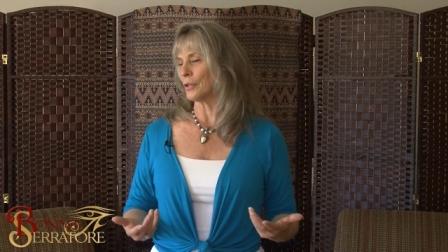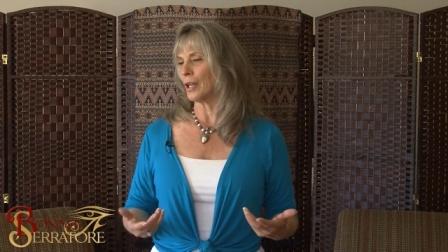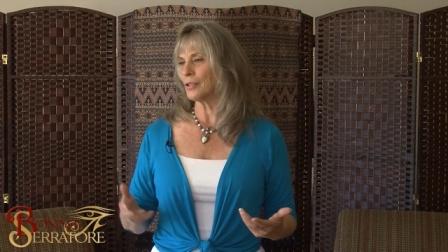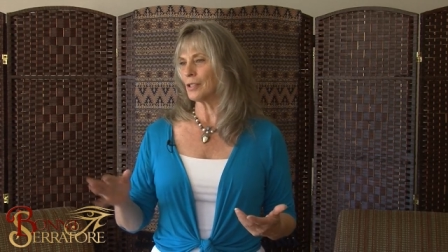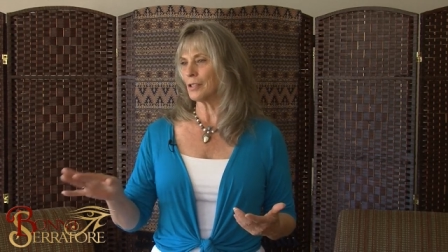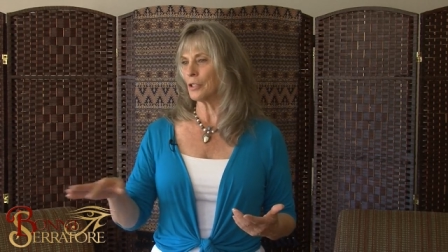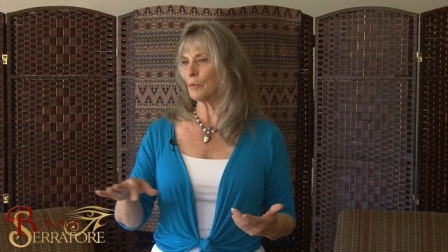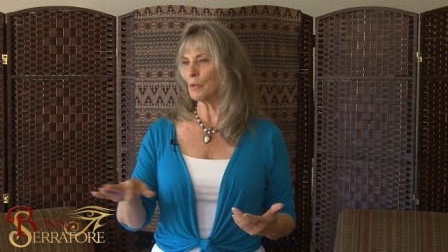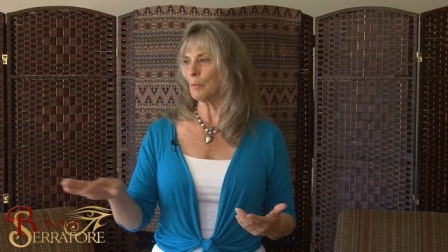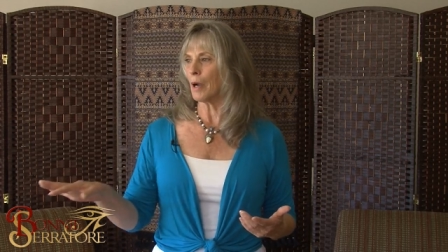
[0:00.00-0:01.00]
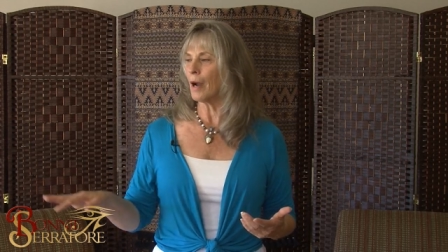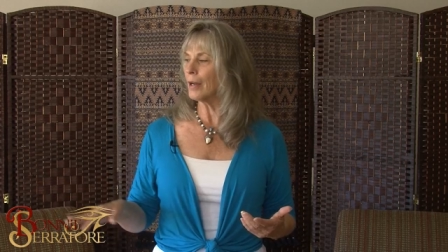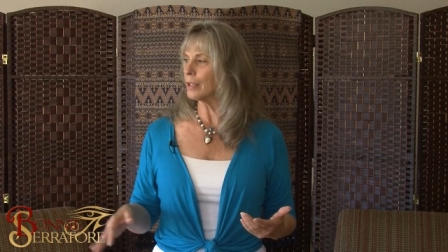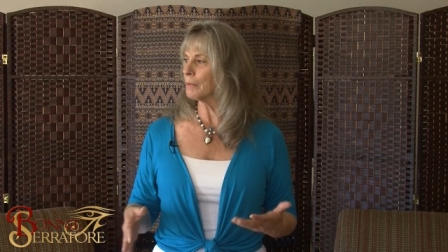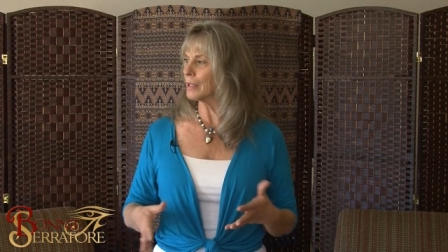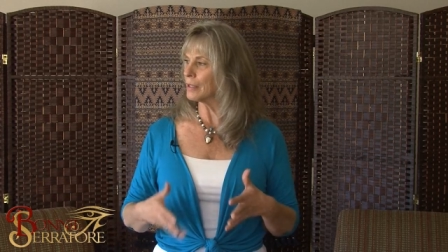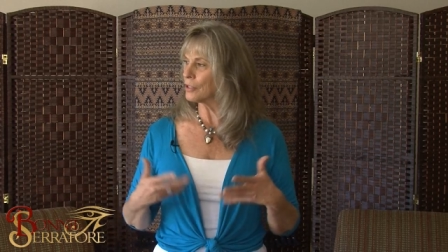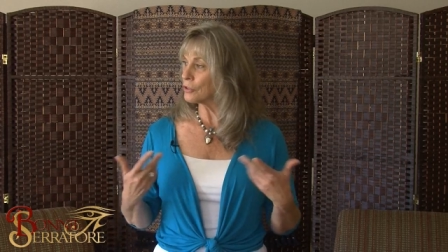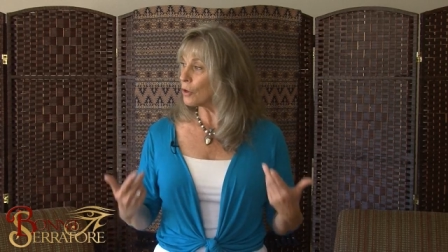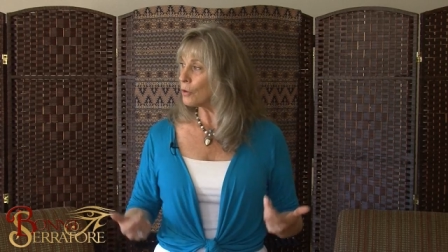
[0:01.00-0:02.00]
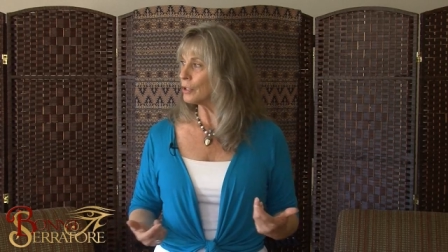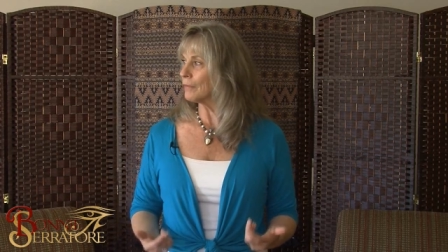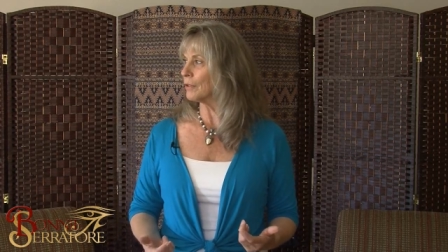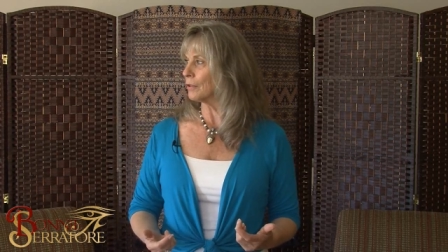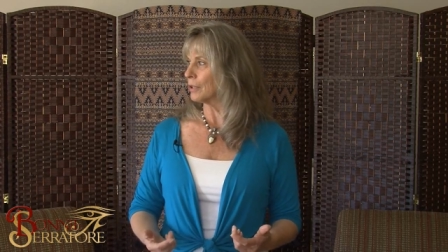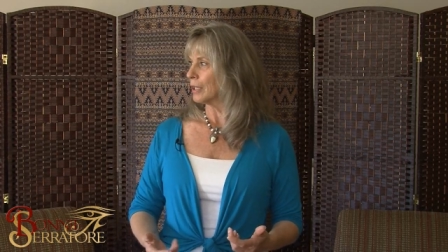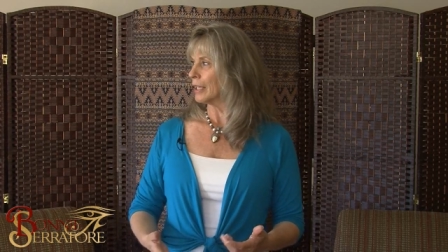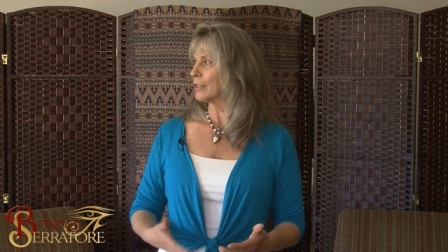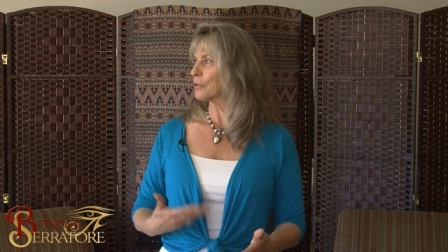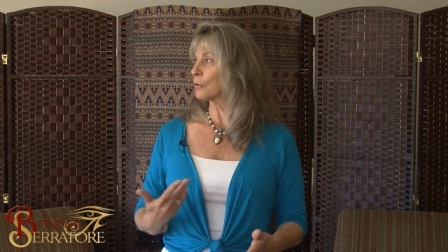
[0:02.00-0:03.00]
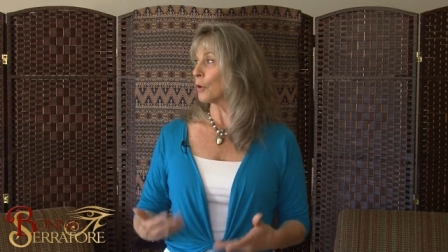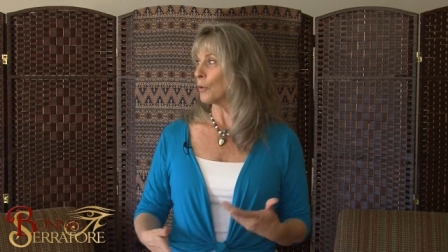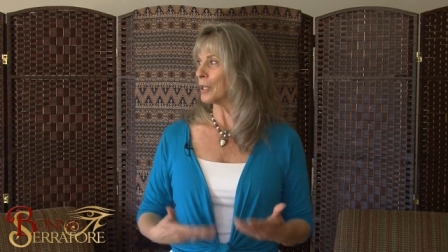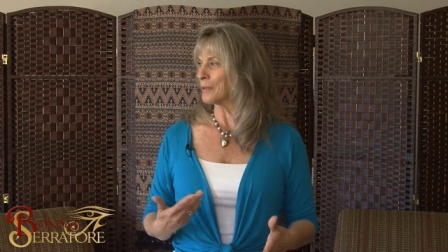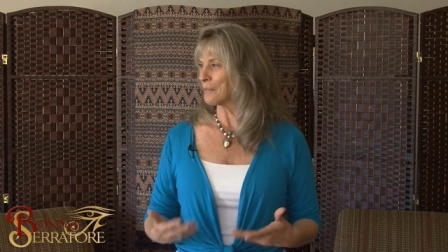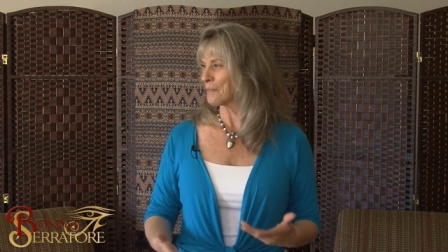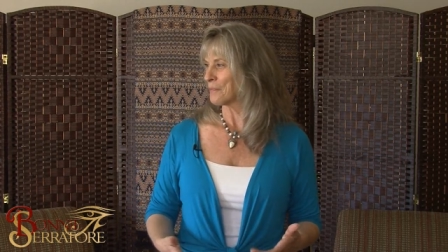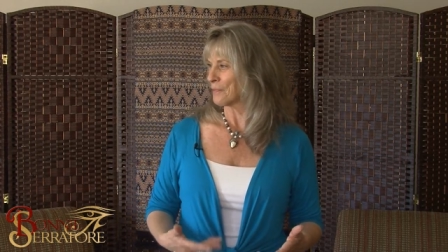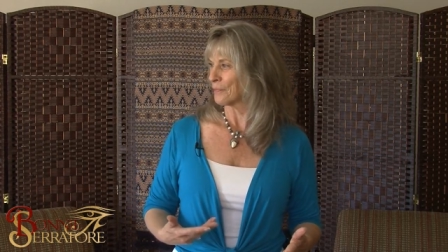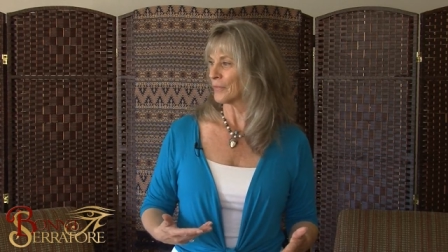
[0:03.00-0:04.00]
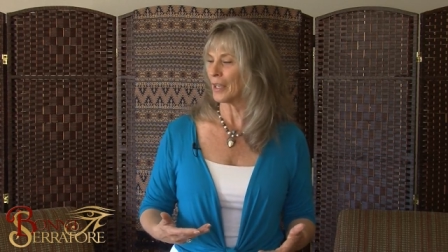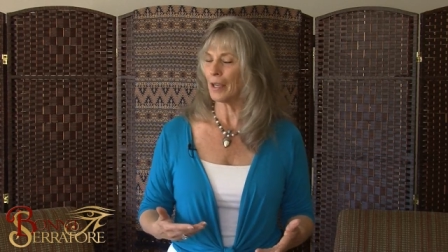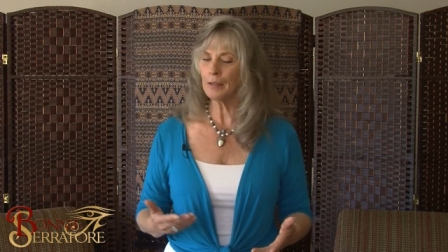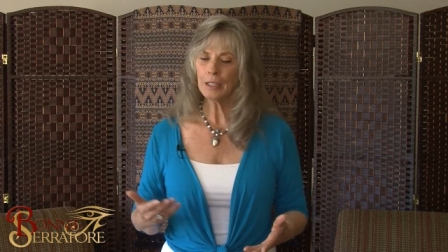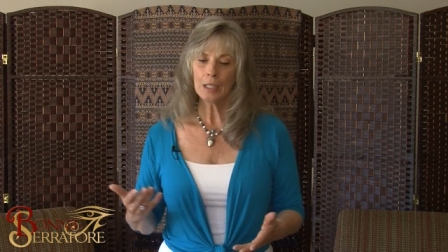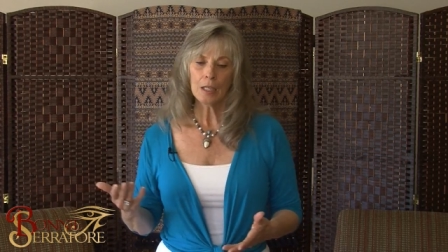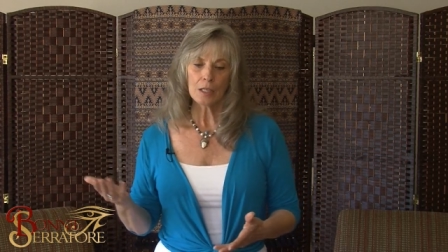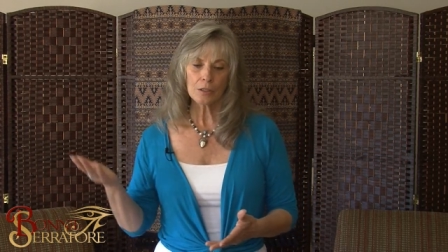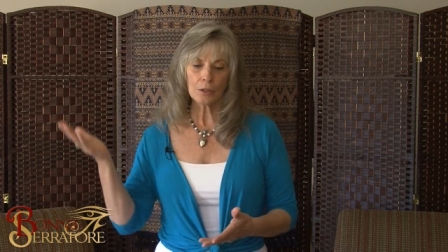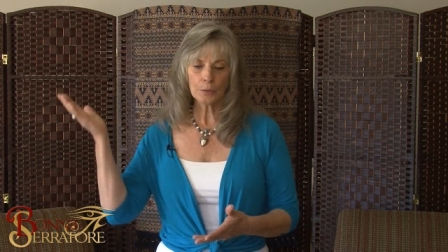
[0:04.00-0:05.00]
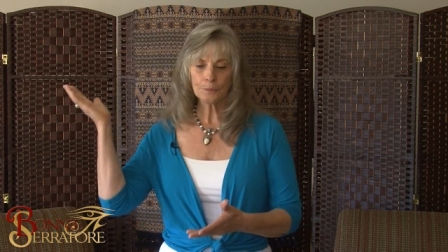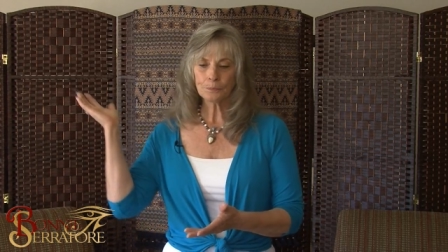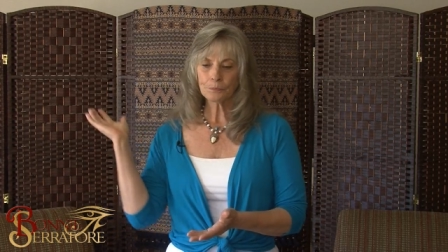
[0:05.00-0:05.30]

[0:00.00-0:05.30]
not just the human body, but the soul level is growing, okay? So,